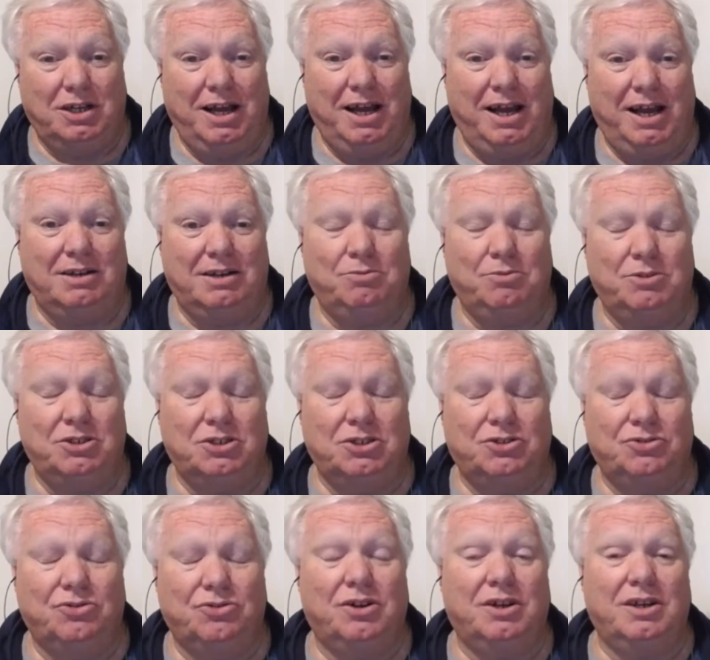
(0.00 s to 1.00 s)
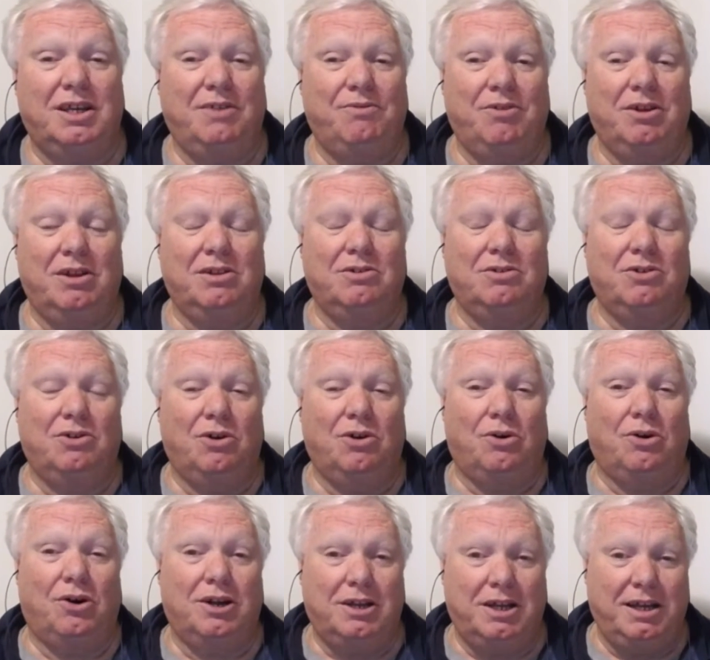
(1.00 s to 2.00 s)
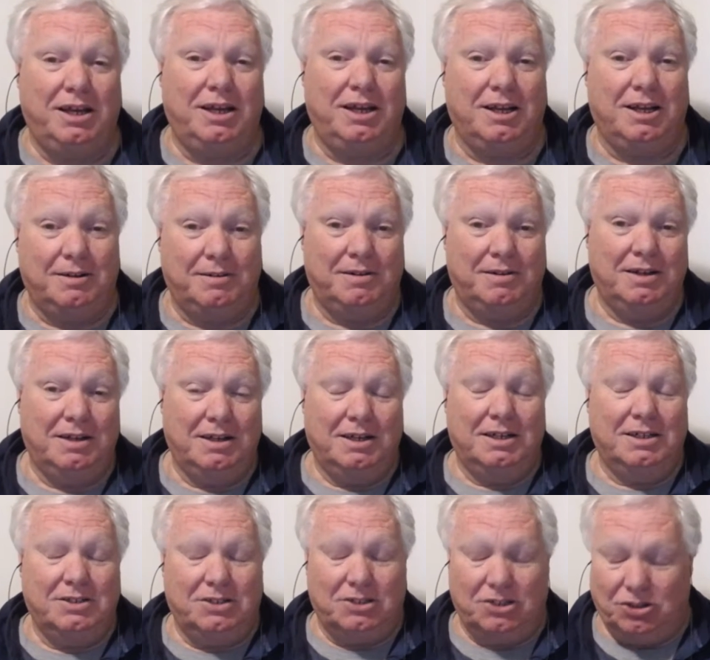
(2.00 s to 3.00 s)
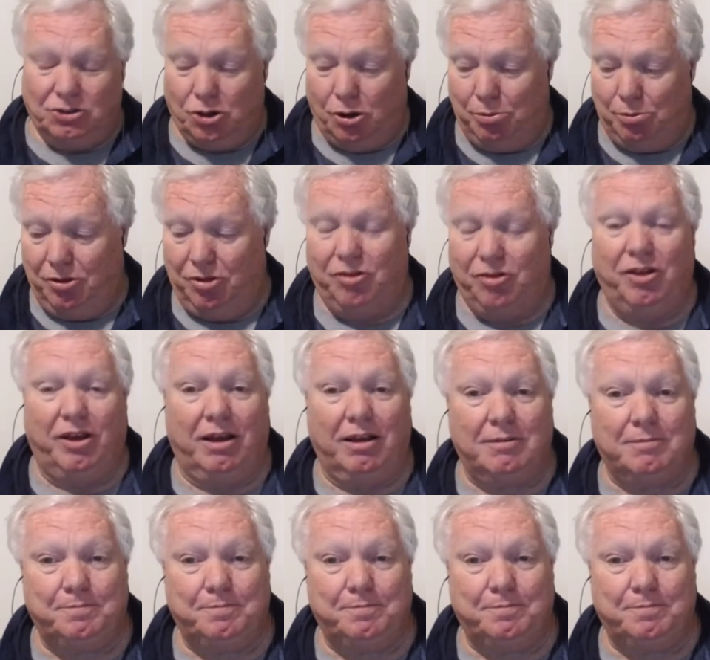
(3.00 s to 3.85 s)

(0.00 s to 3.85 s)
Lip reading: and we're just trying to give you a little guide here to stop and think.